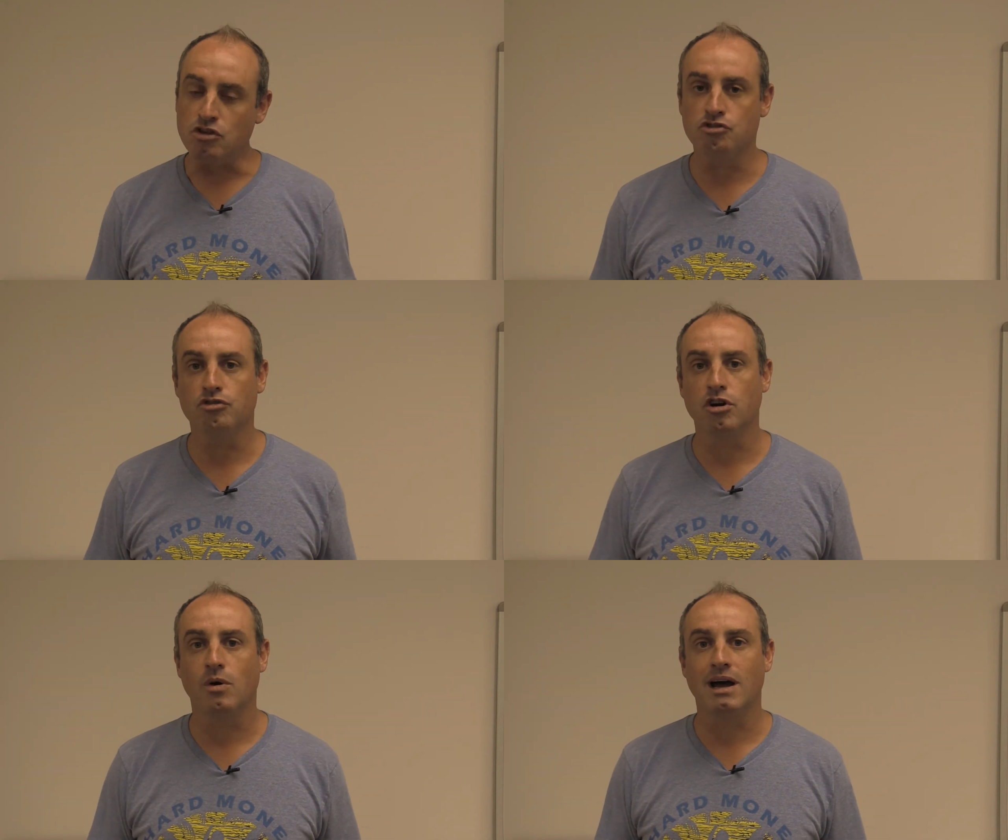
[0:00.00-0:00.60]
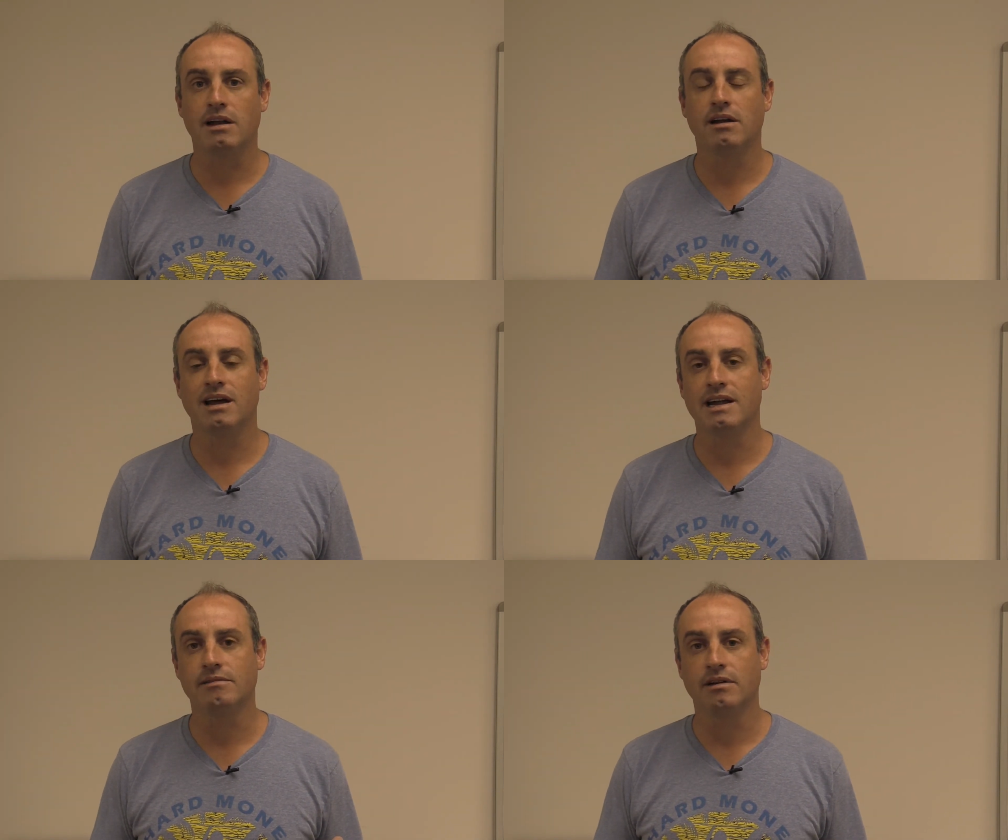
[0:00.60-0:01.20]
You can go in
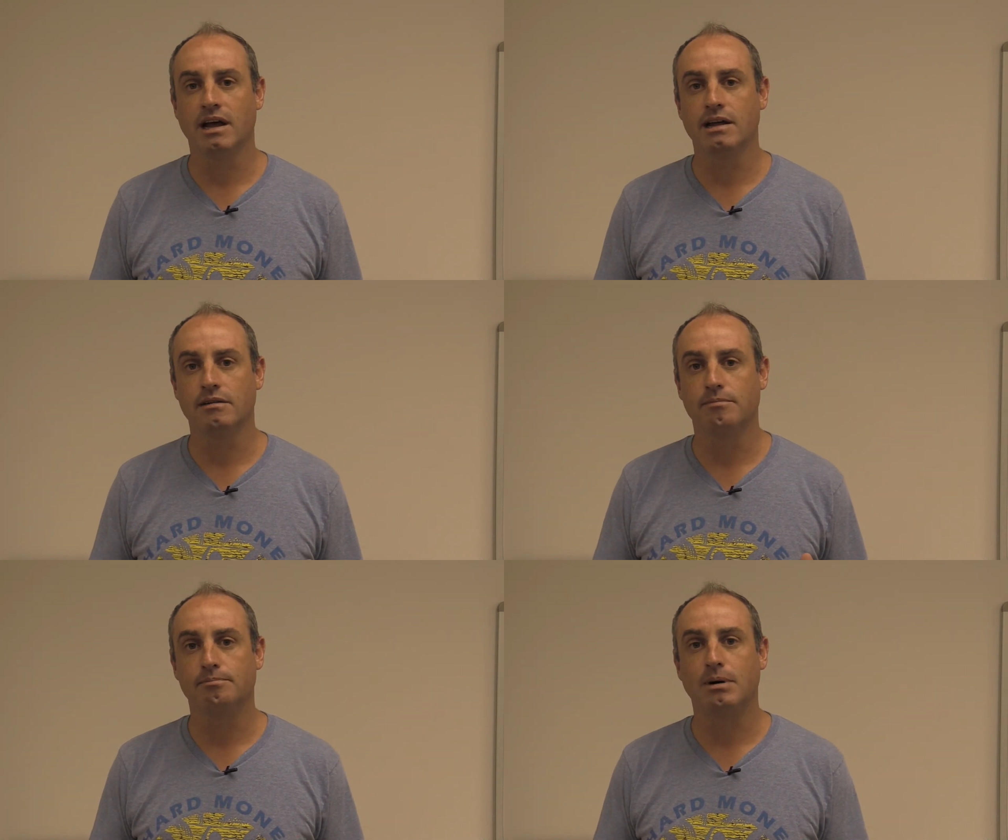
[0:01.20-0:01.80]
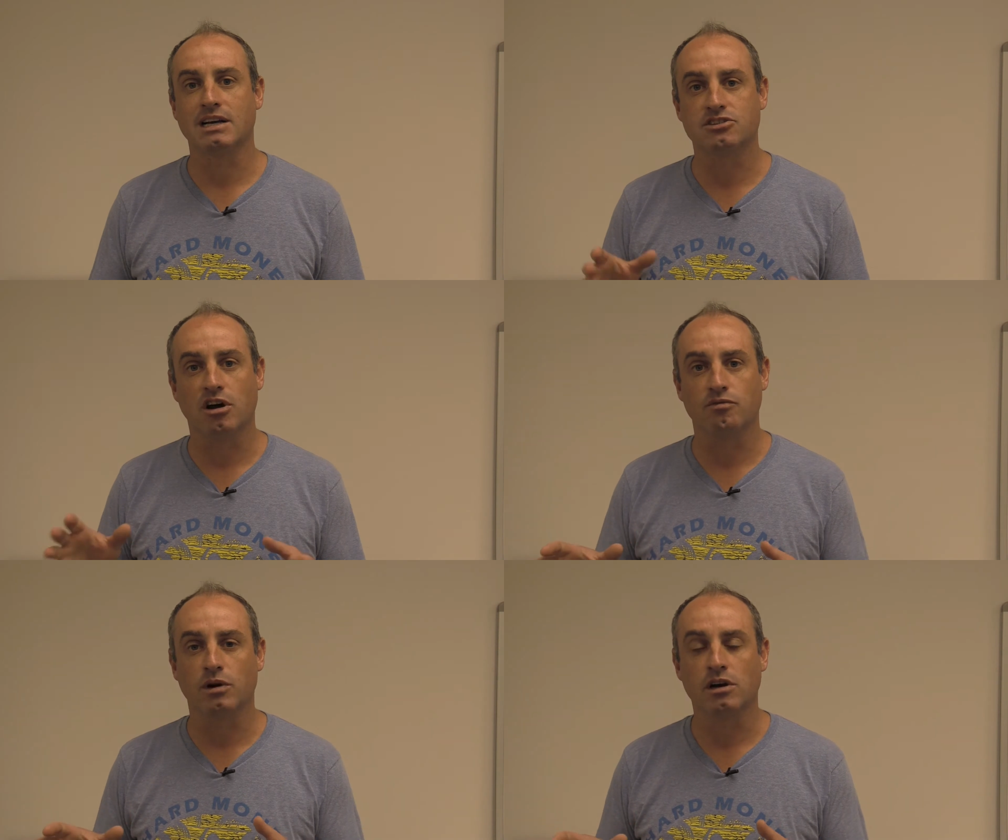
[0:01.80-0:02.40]
and buy
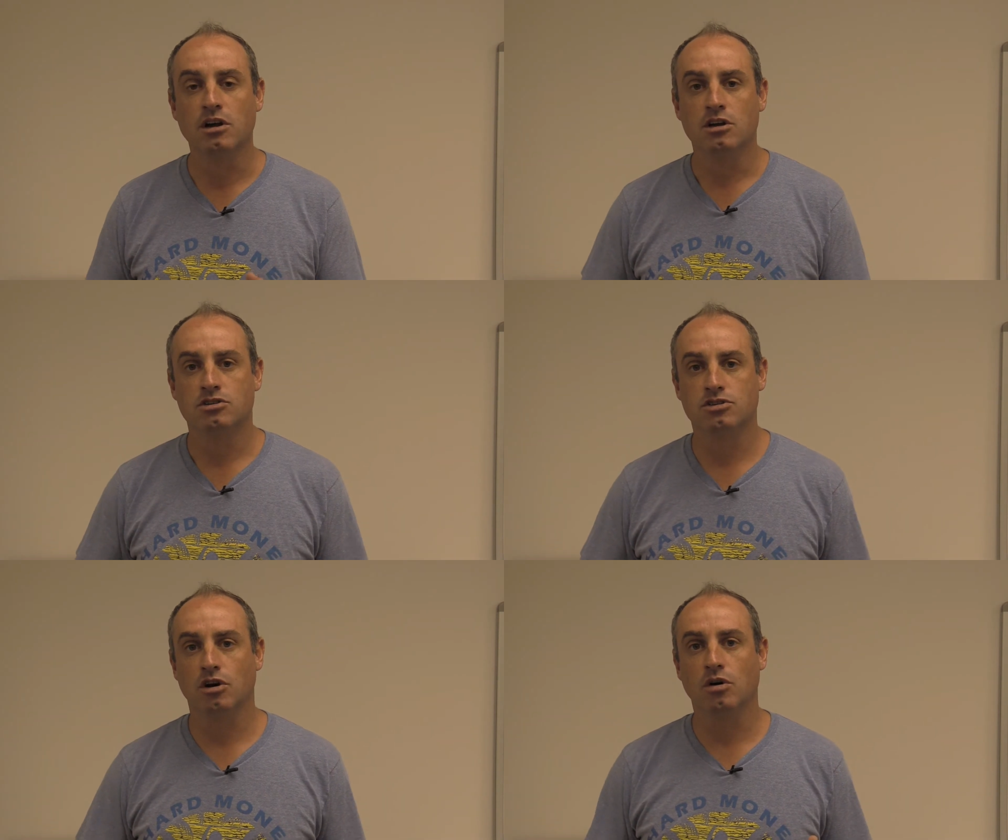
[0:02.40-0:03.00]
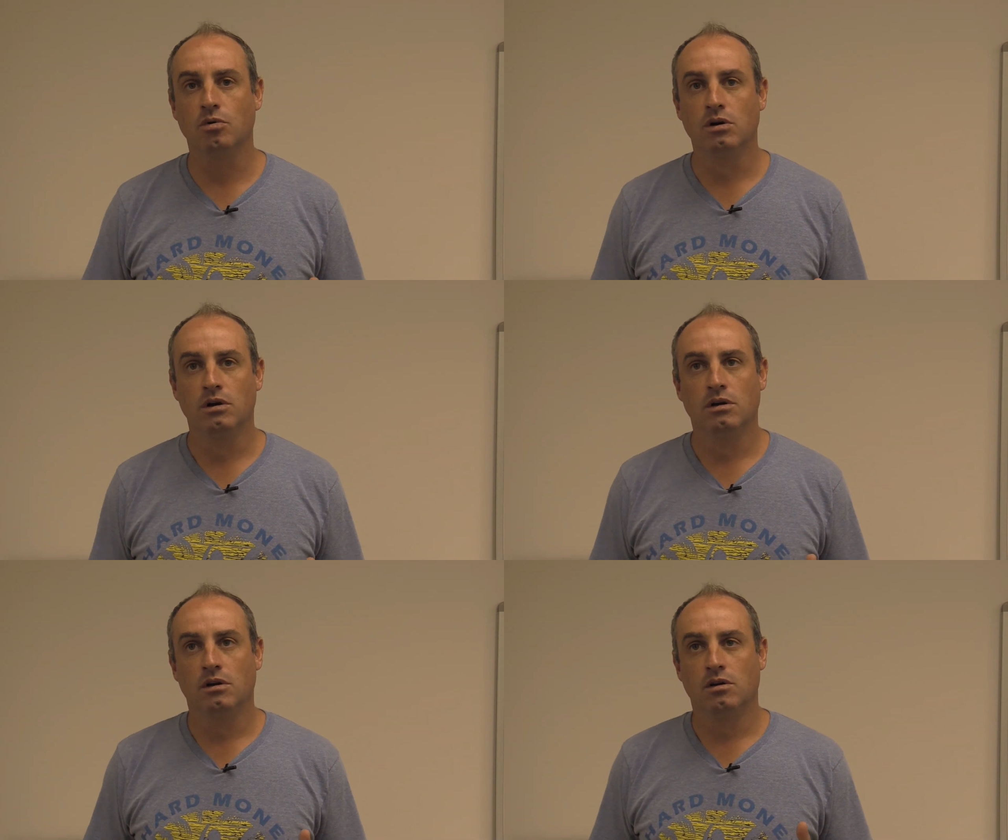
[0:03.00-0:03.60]
software. So
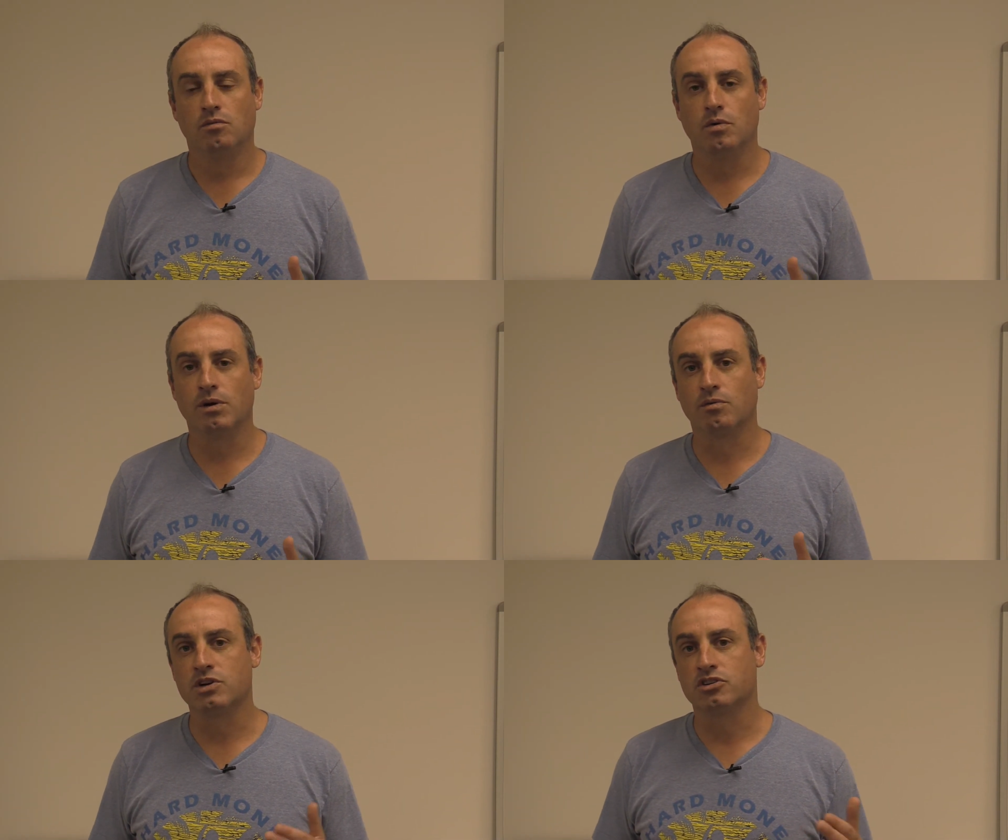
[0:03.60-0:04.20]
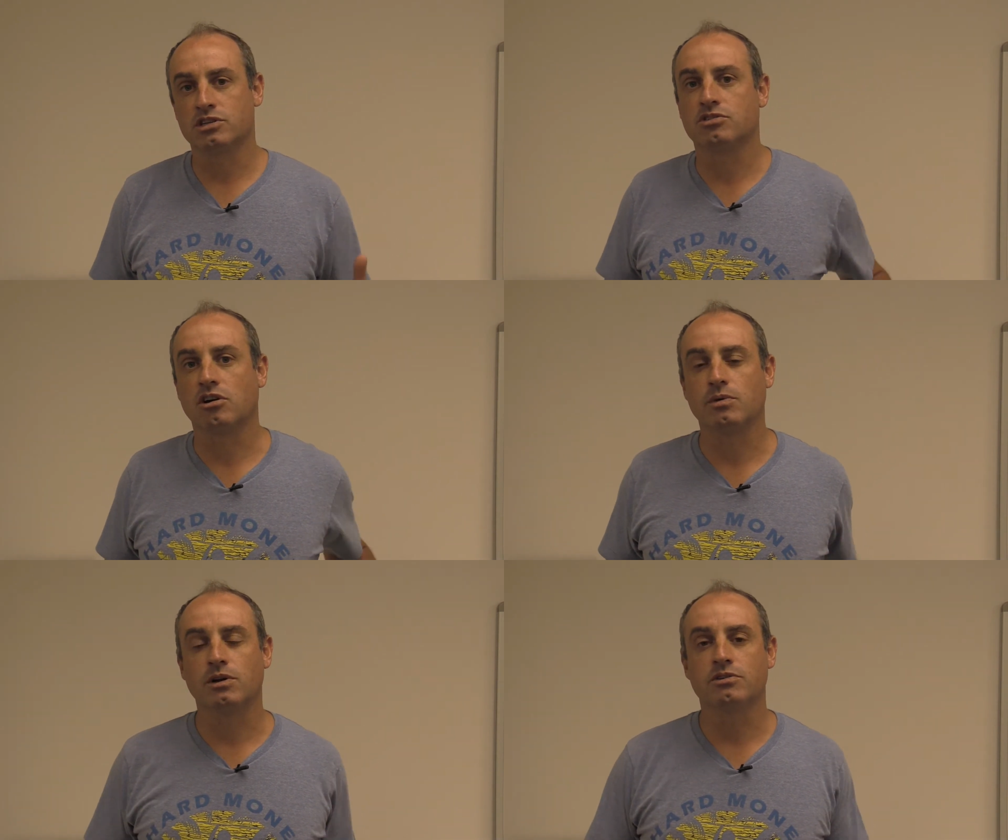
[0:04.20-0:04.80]
when we originally
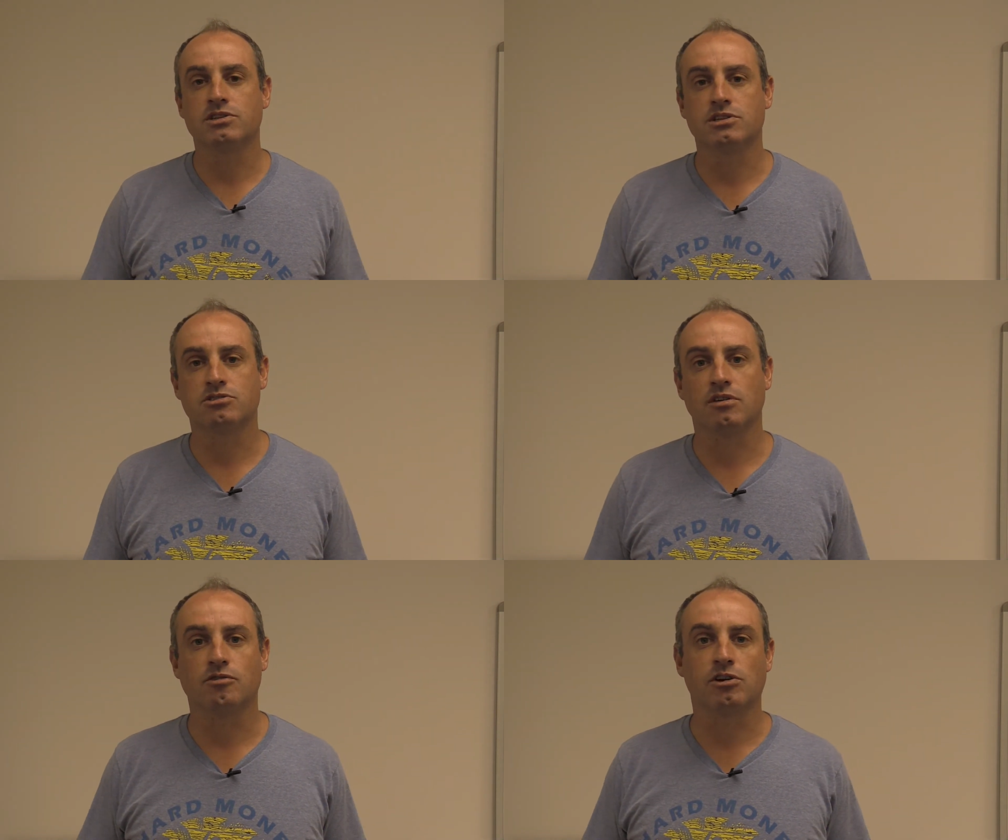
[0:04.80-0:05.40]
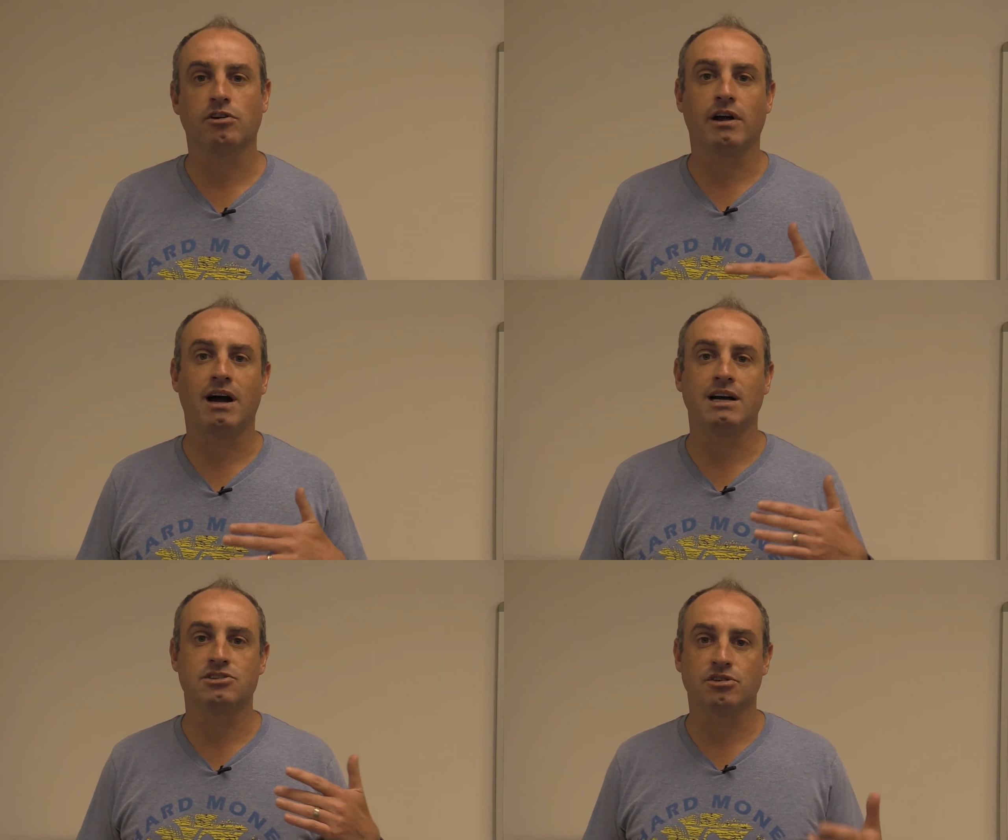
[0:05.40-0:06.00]
started, we were using this software called
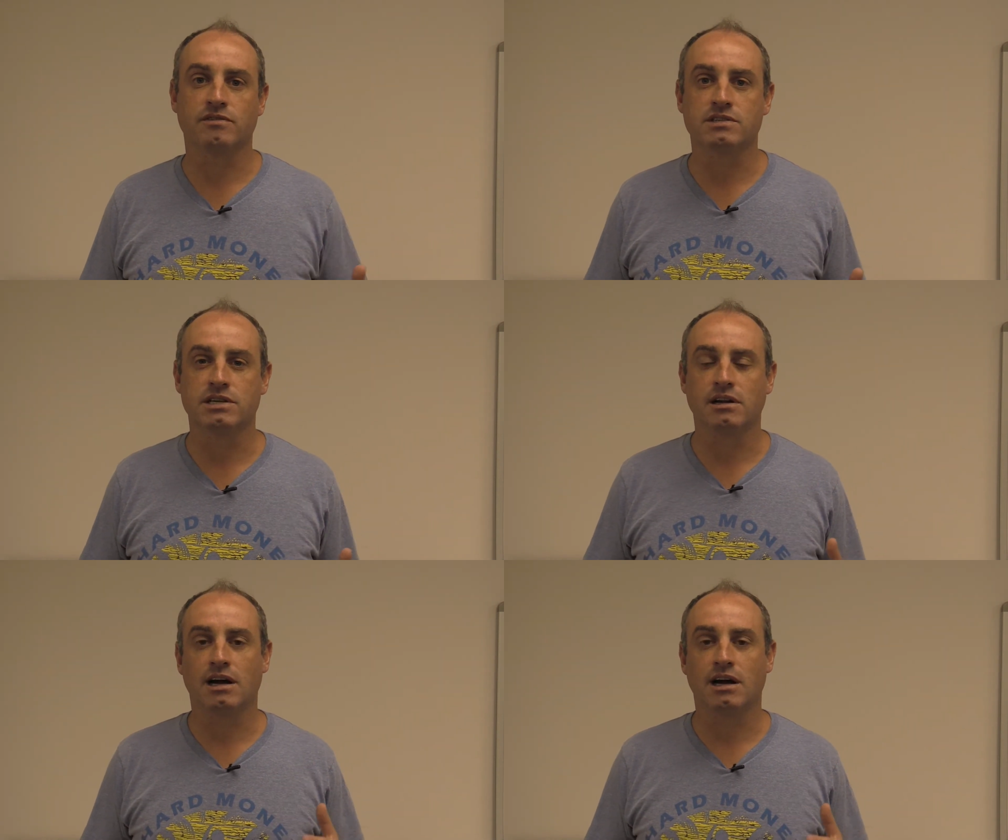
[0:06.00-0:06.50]
iServicing.